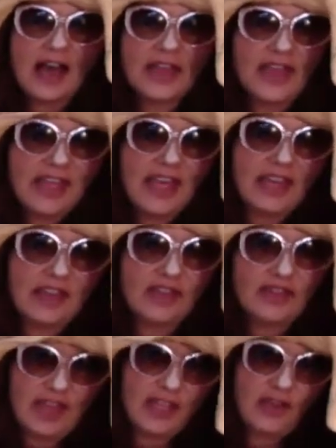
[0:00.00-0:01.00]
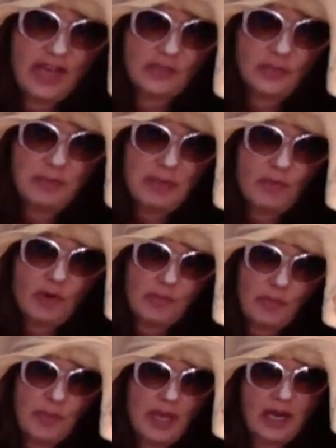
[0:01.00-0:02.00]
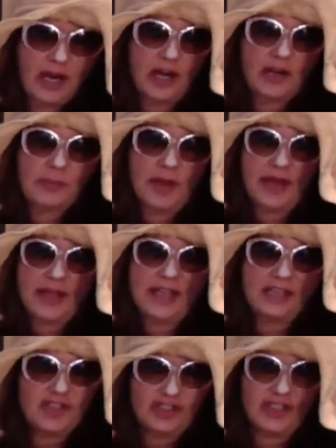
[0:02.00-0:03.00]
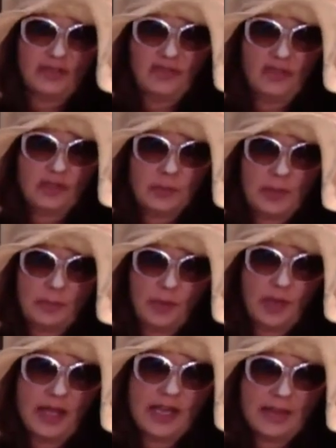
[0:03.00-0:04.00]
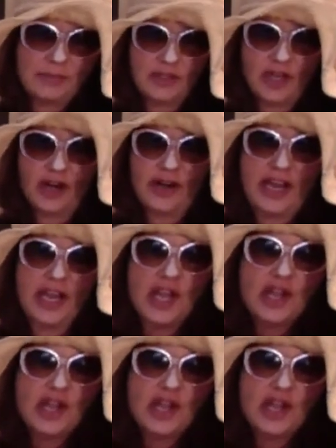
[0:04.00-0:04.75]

thinking then you guys would be more prepared, but it just confused people and I'm sorry.